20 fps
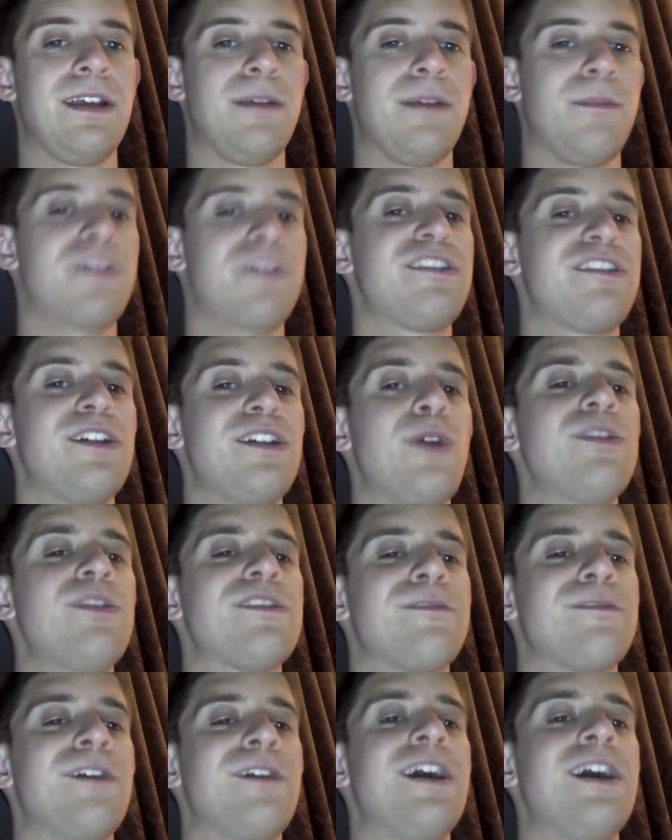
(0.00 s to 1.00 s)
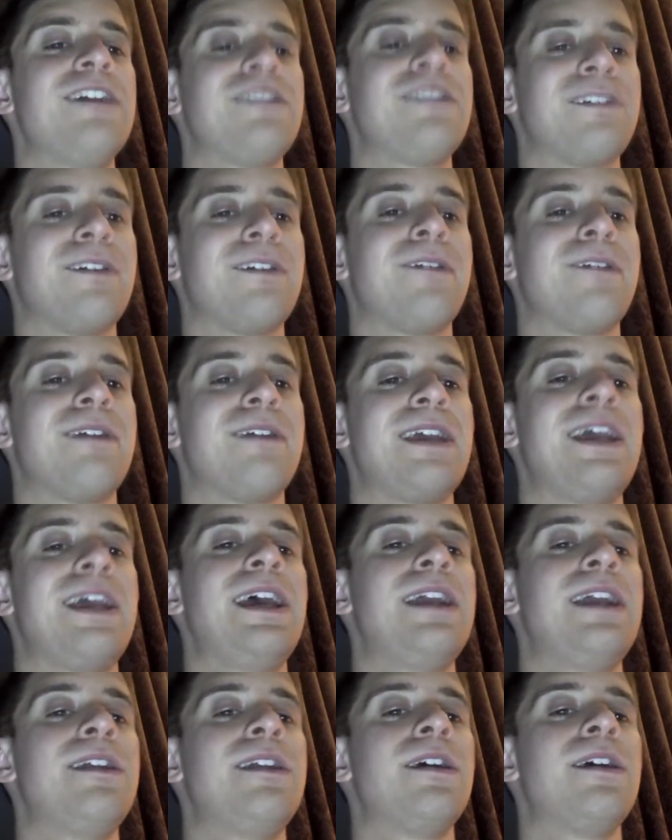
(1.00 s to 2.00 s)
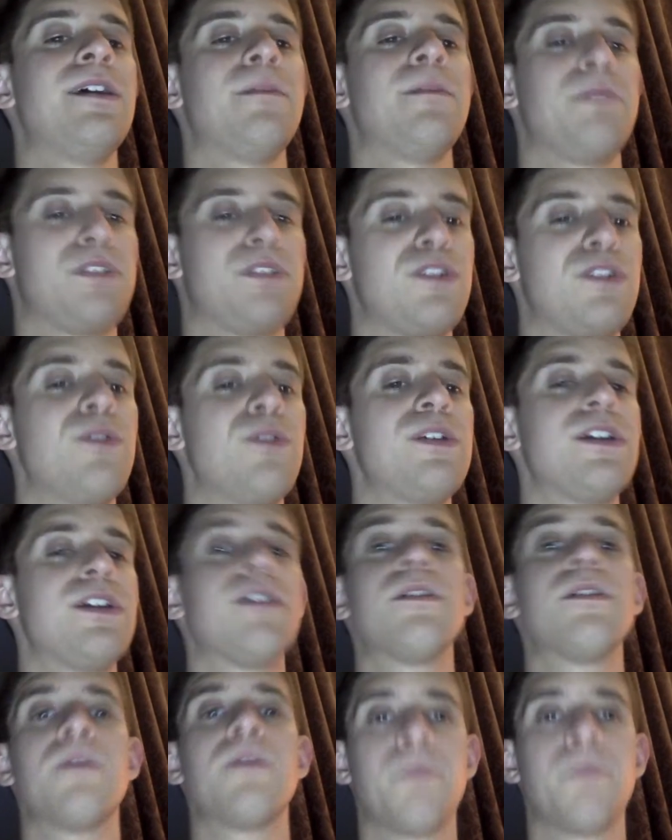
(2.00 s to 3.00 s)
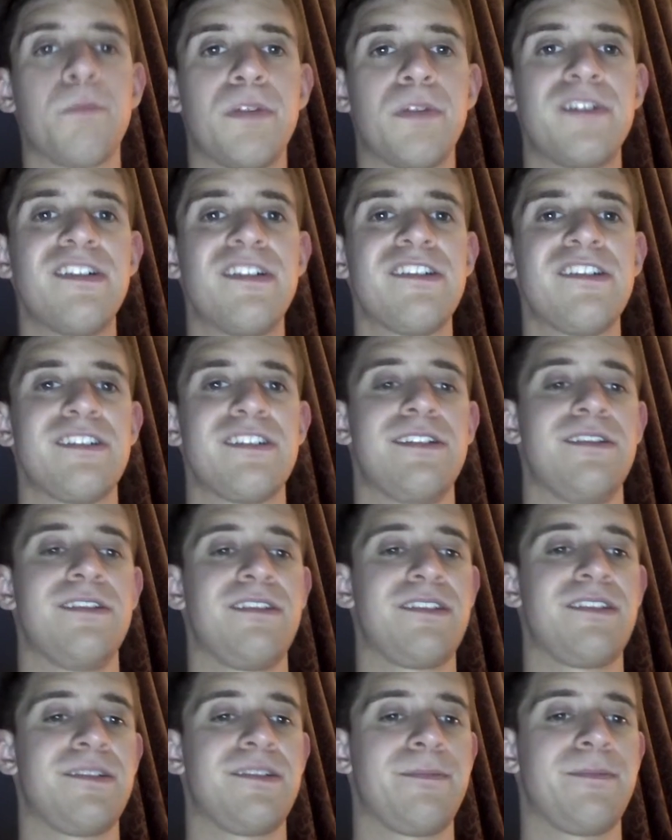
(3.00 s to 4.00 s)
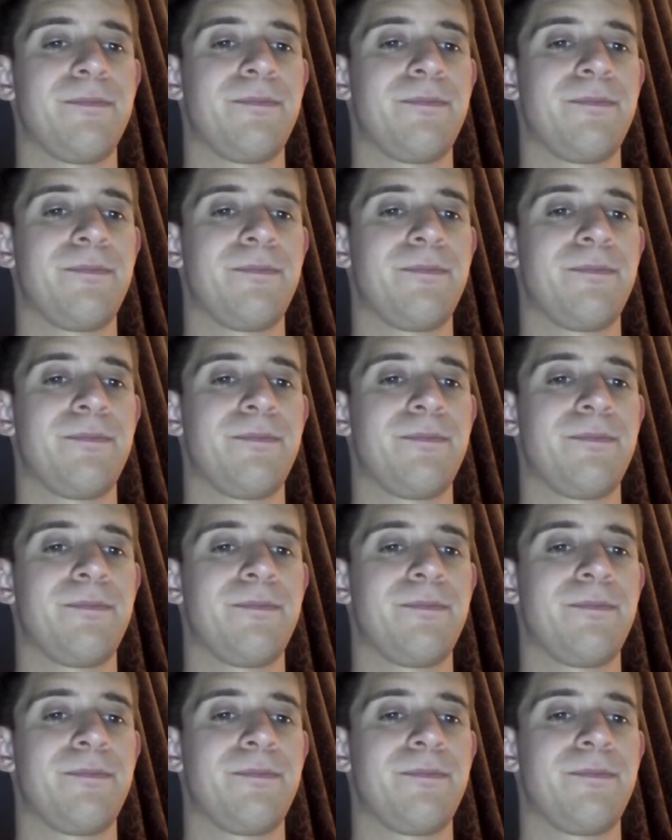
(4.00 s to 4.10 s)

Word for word: but she always finds her in peculiar positions